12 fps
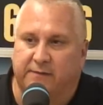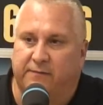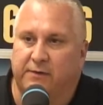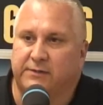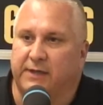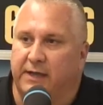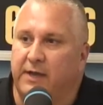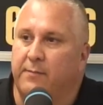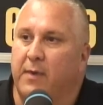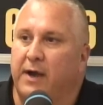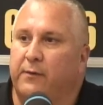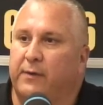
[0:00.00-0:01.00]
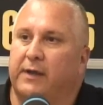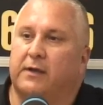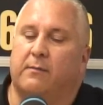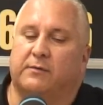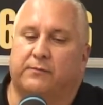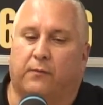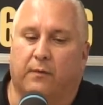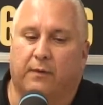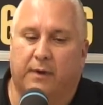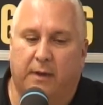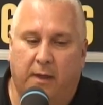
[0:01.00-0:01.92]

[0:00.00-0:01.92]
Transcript: versa in mind when it comes forward.